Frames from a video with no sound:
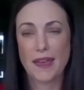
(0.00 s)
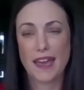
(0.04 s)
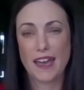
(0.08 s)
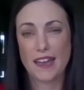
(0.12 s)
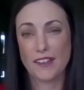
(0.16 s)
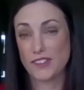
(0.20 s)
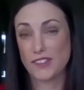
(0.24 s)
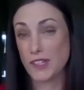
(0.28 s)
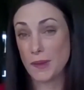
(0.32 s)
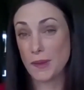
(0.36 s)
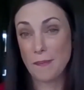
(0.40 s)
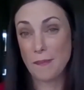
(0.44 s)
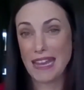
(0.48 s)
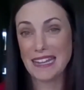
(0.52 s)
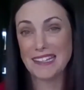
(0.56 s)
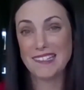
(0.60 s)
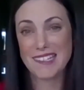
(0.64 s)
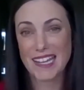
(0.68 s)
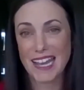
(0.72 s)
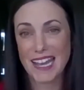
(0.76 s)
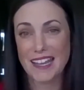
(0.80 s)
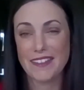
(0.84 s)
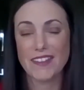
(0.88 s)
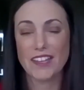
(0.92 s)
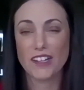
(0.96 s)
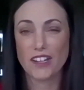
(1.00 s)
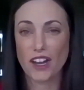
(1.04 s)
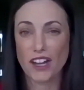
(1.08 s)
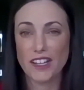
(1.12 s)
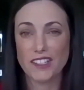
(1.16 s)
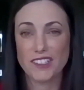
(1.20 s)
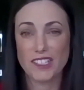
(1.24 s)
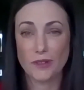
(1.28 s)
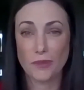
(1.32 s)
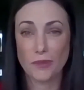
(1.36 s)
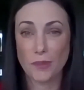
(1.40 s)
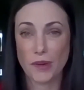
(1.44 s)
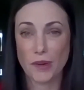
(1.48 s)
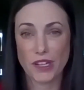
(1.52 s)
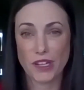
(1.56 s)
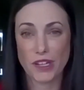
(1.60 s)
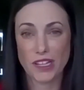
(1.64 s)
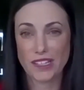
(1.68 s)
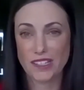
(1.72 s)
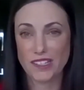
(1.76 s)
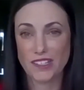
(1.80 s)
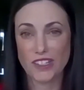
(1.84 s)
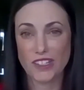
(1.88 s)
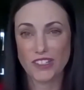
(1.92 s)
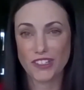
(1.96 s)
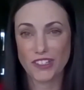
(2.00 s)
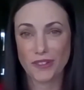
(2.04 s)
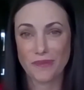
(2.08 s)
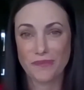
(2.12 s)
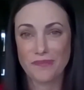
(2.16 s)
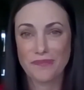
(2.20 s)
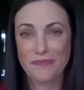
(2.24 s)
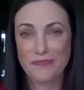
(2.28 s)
to maintain that ideal body condition.